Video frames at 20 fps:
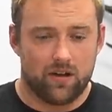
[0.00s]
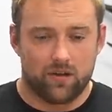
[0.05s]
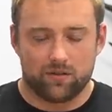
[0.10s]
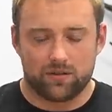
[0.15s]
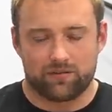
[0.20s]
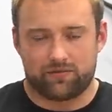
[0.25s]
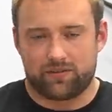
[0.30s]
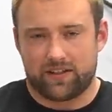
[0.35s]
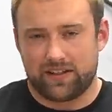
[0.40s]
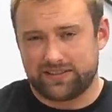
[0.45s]

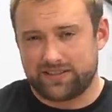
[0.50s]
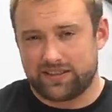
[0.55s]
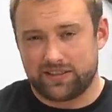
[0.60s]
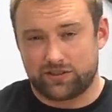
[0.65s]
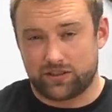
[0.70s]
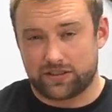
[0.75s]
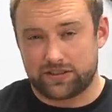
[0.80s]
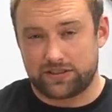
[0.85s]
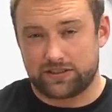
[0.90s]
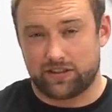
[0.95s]
Well, the first thing is
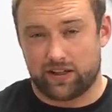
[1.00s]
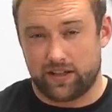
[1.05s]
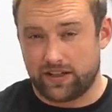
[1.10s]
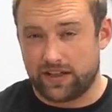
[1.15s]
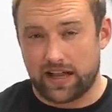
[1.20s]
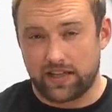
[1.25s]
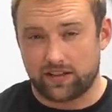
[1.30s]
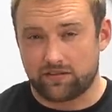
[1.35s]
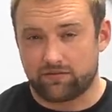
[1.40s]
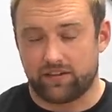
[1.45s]
just
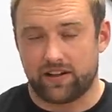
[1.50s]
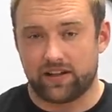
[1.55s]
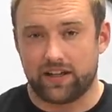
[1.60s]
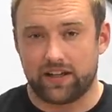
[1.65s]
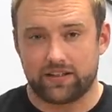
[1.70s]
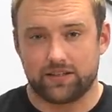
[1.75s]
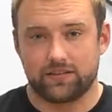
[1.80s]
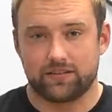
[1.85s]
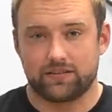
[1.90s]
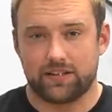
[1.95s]
identifying
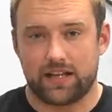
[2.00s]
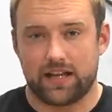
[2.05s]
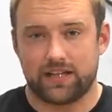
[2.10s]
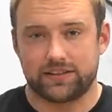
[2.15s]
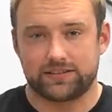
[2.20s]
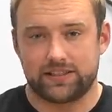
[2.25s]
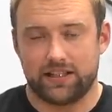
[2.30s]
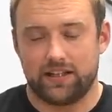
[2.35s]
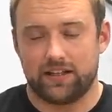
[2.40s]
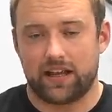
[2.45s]
it, uh,
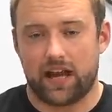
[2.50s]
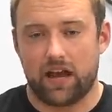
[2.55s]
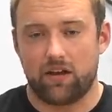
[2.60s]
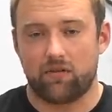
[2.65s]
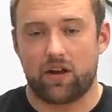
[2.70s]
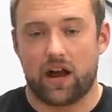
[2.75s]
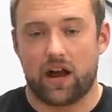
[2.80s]
seeing how